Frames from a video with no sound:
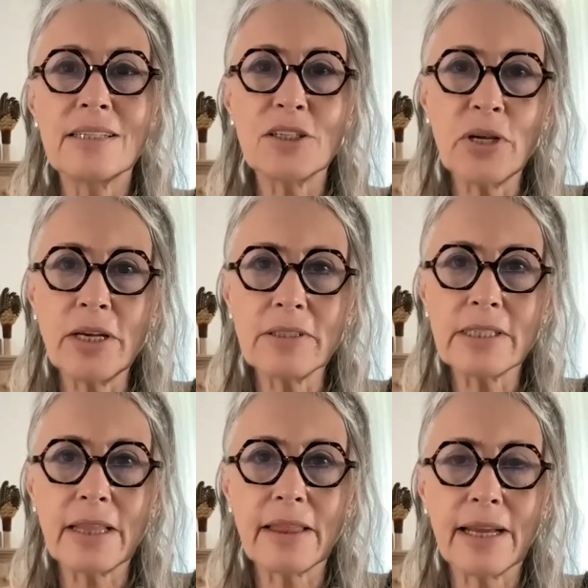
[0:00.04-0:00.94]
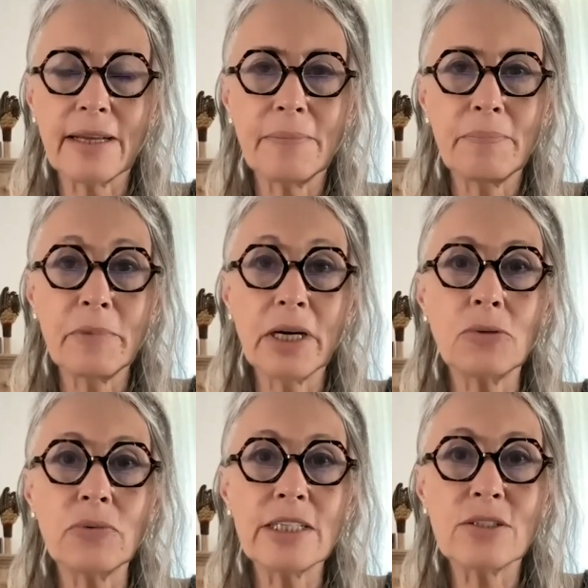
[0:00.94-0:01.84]
So here's the thing
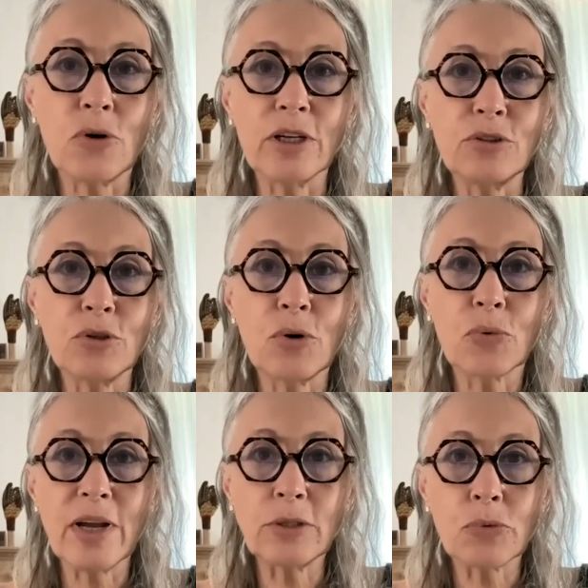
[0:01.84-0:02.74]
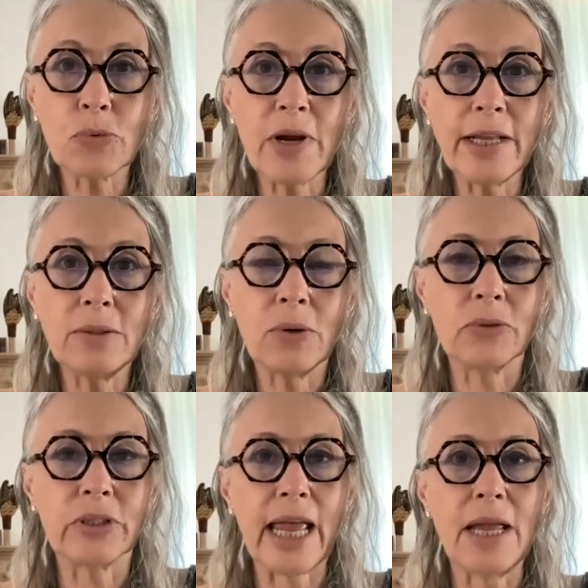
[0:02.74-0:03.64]
Mercury is going to go retrograde on